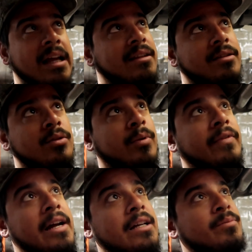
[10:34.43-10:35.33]
That's super
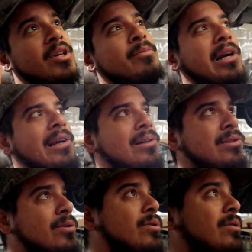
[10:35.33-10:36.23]
fast. But he probably
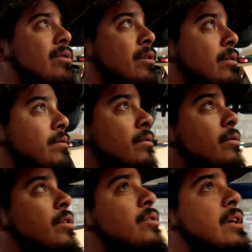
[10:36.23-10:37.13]
goes through, you know,
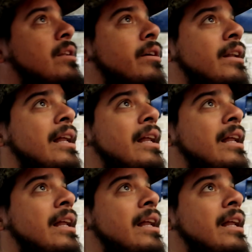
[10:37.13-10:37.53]
who knows how long it